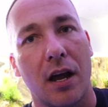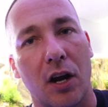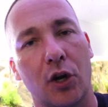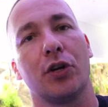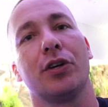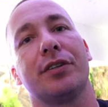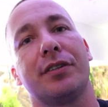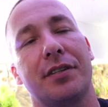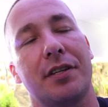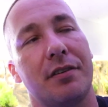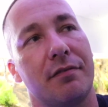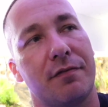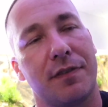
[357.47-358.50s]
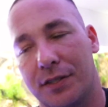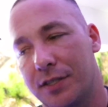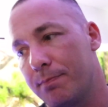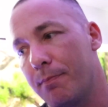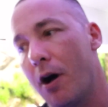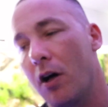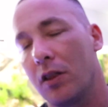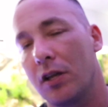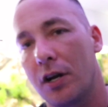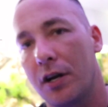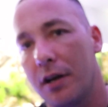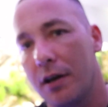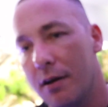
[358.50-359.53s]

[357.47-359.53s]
earned for smaller,